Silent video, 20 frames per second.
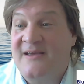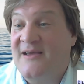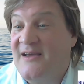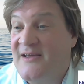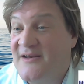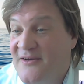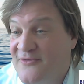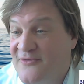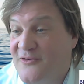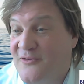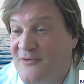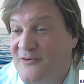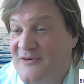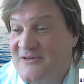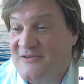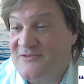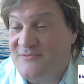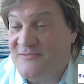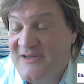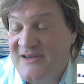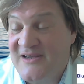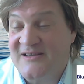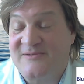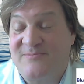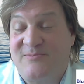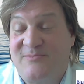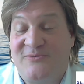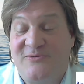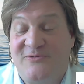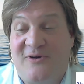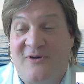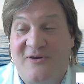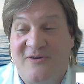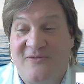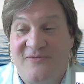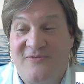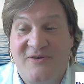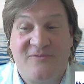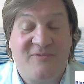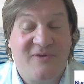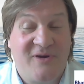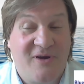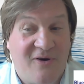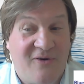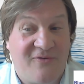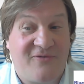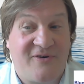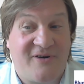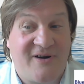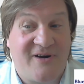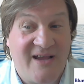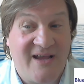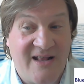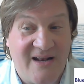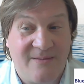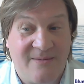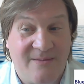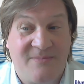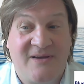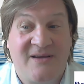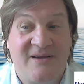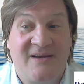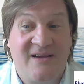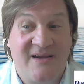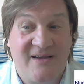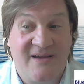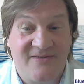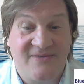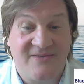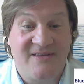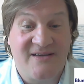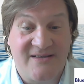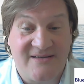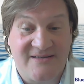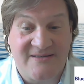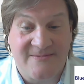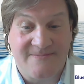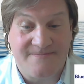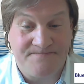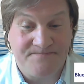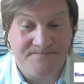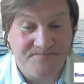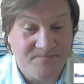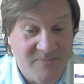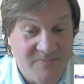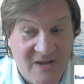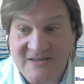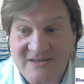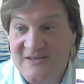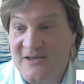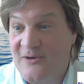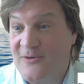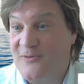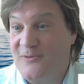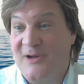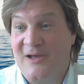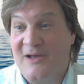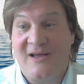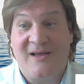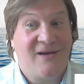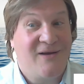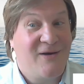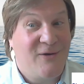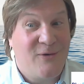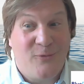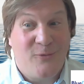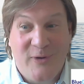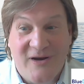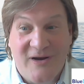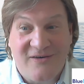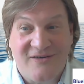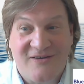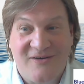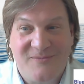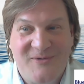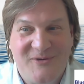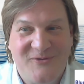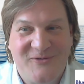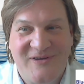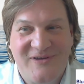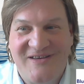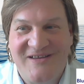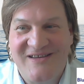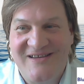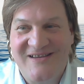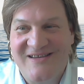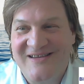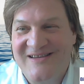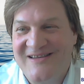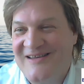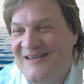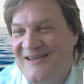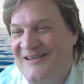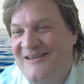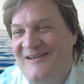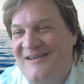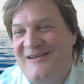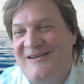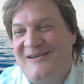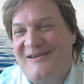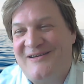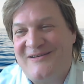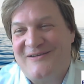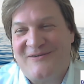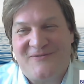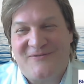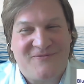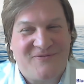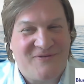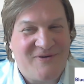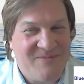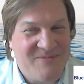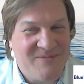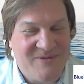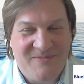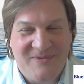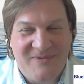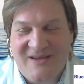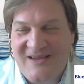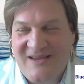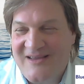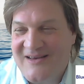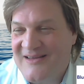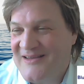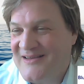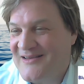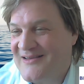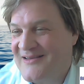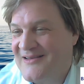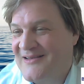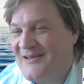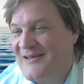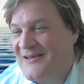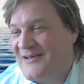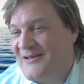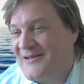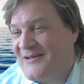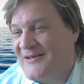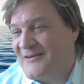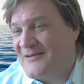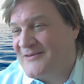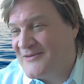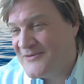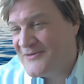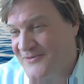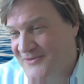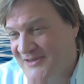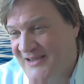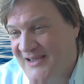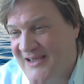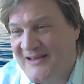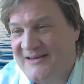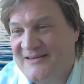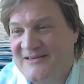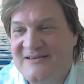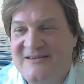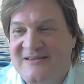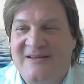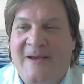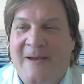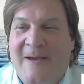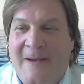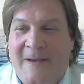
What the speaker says: And of course, we as BlueDolphin, we offer help in this. So we are a community from the beginning to the end,